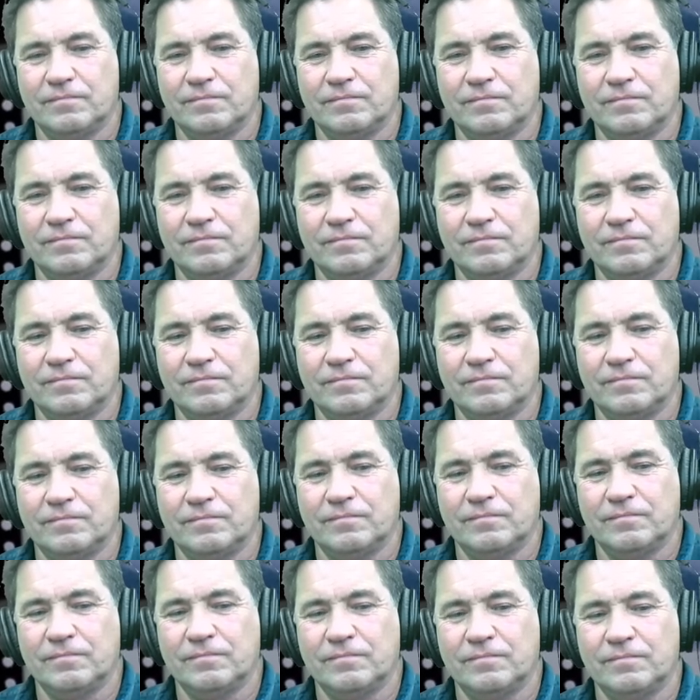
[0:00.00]

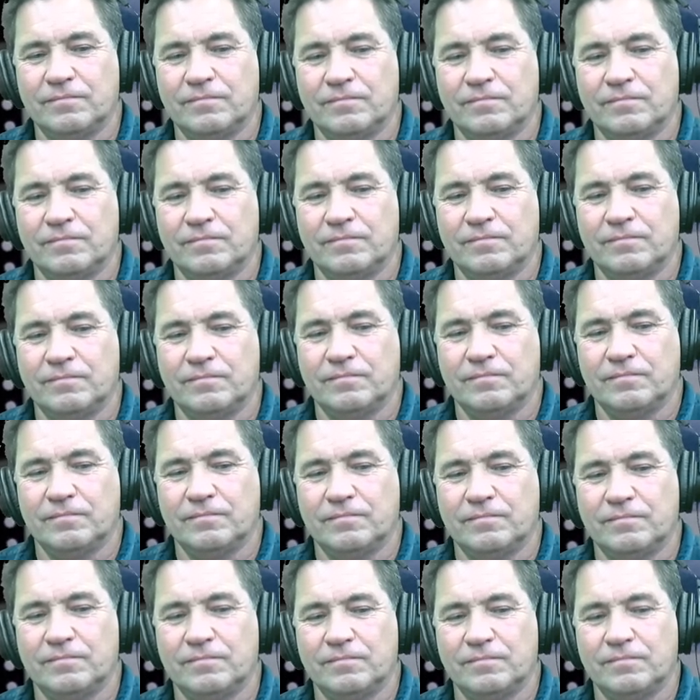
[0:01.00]

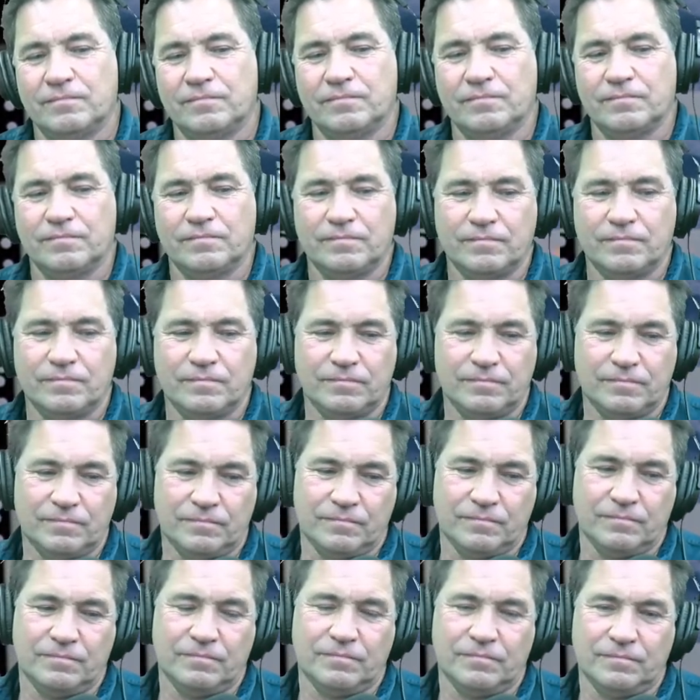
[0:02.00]

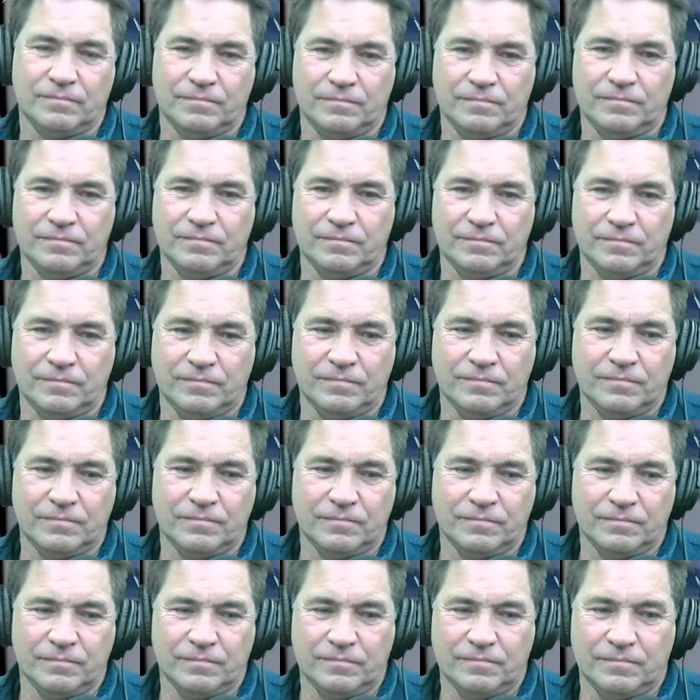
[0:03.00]

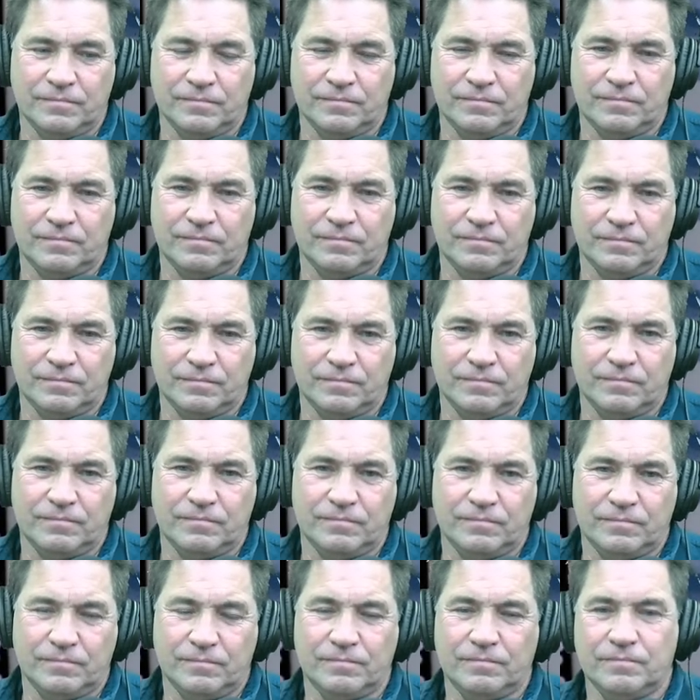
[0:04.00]

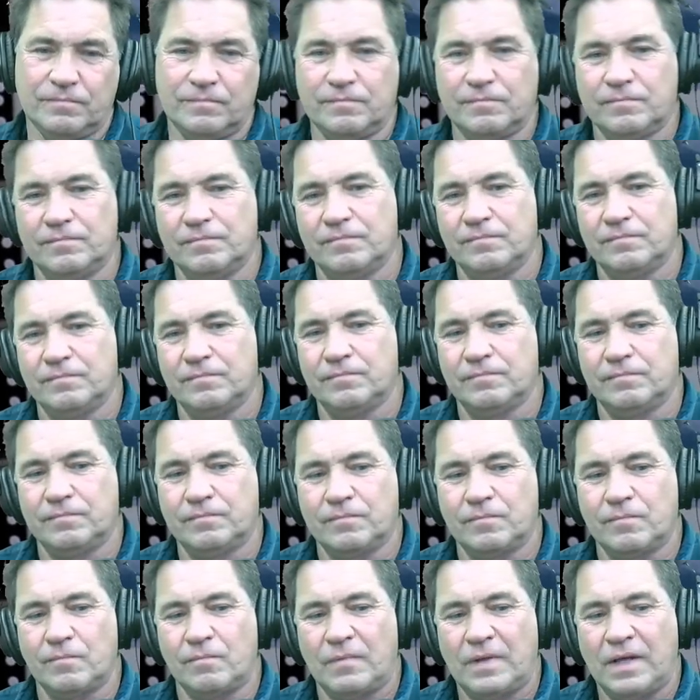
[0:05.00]

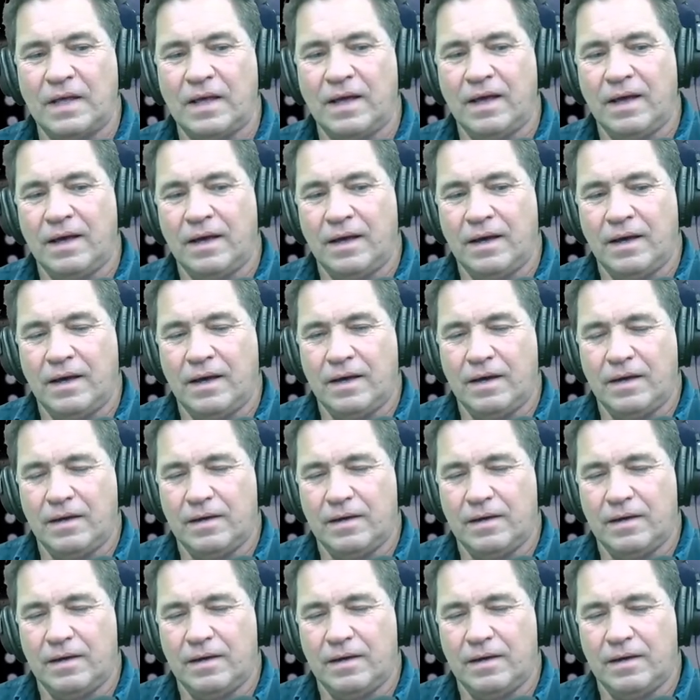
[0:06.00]
[no speech]